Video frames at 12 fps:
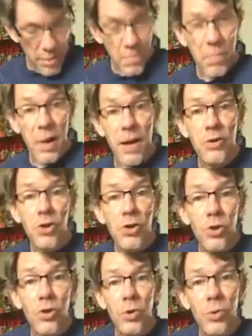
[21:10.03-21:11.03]
but I
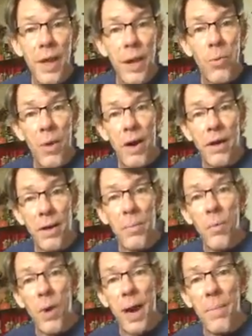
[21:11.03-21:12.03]
sure do like wearing them
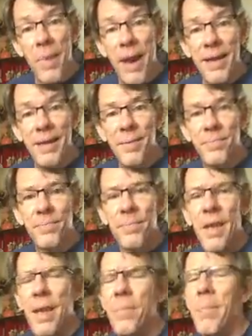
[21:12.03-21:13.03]
when I paint.
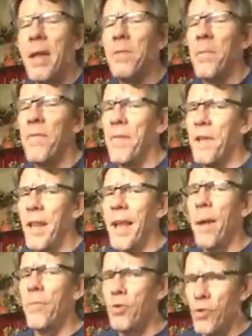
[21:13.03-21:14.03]
Makes me feel like
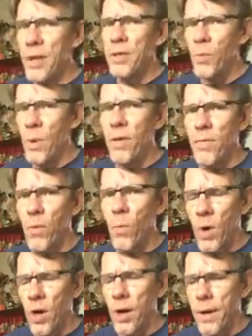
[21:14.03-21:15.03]
I'm dressed well for
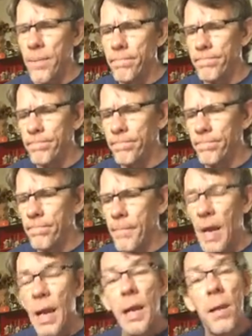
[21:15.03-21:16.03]
work.
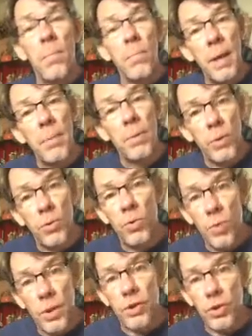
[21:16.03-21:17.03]
People who
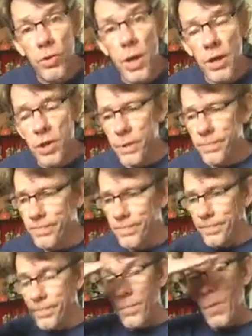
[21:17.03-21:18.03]
do construction
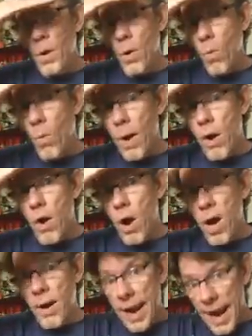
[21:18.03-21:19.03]
wear
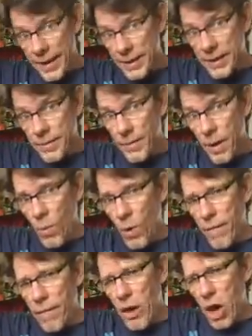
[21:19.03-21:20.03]
hard hats. Wear
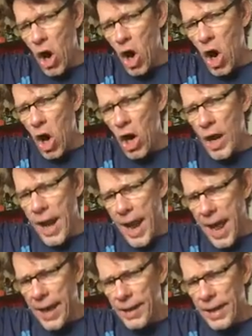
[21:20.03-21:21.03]
a very hard
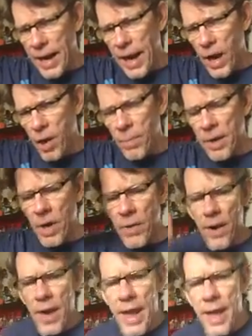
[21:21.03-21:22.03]
hat, like a helmet on
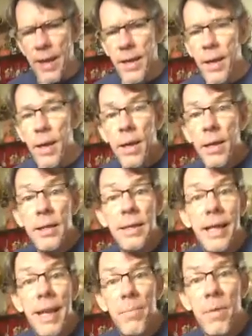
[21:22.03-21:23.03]
their head, to
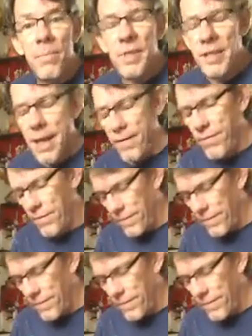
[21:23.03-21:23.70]
keep them safe.